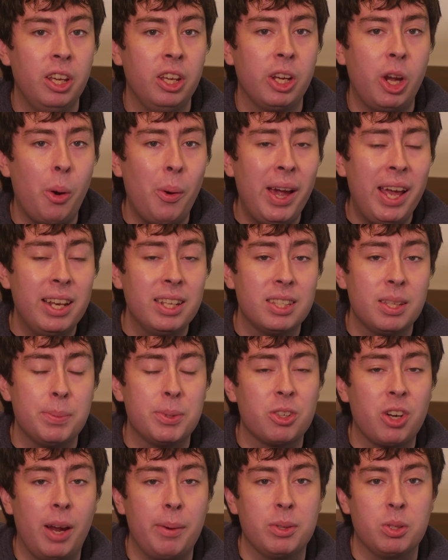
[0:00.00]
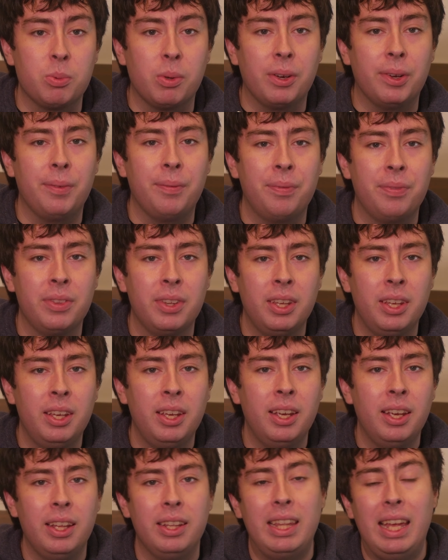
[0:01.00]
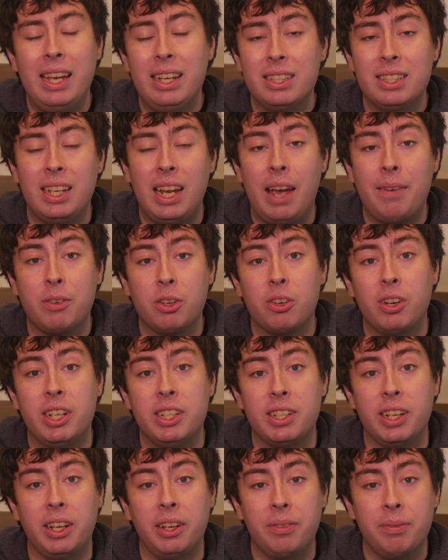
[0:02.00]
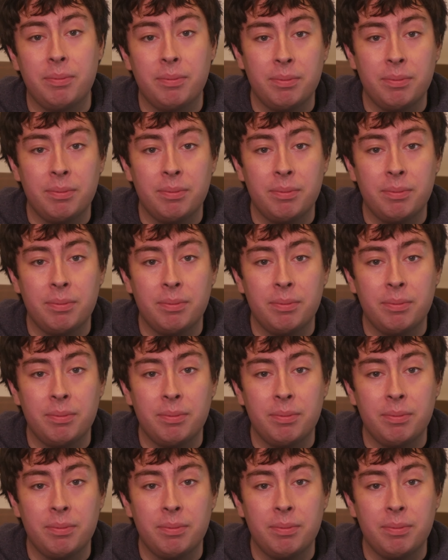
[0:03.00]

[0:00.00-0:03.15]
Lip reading: go ahead and subscribe as well. Thanks and have a great day.